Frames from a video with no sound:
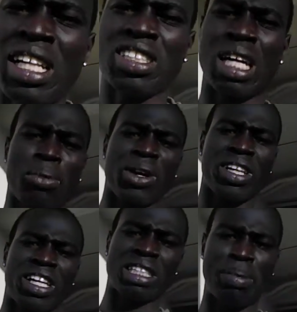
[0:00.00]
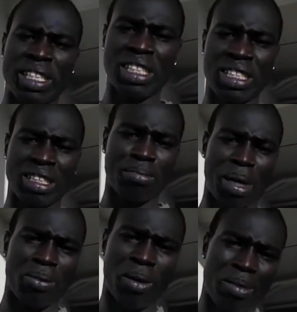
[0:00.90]
to stop working on this business. My
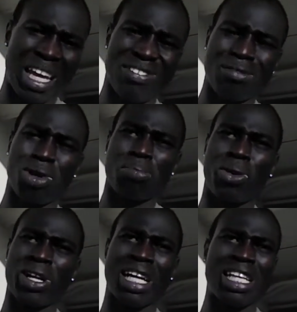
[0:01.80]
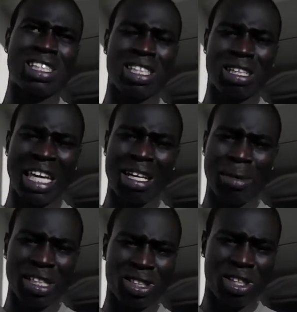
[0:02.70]
work, life is more important. I need to kill
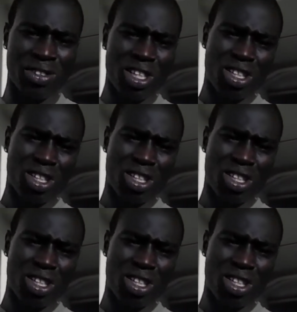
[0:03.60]
myself.